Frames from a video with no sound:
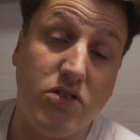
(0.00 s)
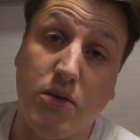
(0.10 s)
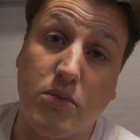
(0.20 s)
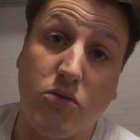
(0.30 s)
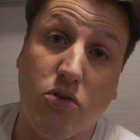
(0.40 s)

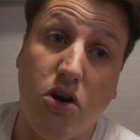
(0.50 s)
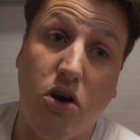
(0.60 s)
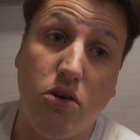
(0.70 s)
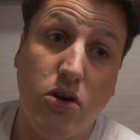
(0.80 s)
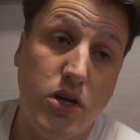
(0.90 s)
something
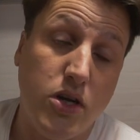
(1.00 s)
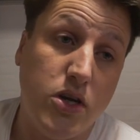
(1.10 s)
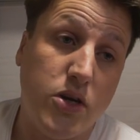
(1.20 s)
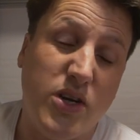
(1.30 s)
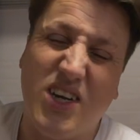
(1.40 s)
wrong,
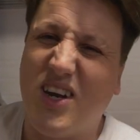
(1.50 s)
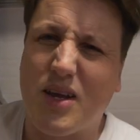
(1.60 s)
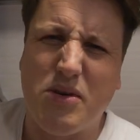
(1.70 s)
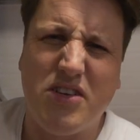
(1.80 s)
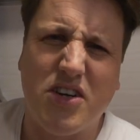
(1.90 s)
or you didn't
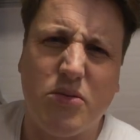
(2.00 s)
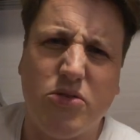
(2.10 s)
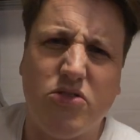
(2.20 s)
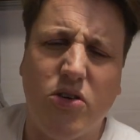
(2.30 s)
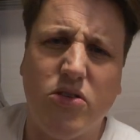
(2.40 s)
like my
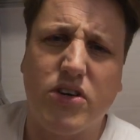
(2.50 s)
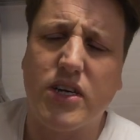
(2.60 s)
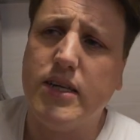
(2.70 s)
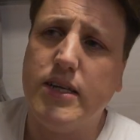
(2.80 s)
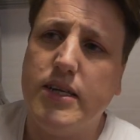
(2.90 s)
terrible soldering,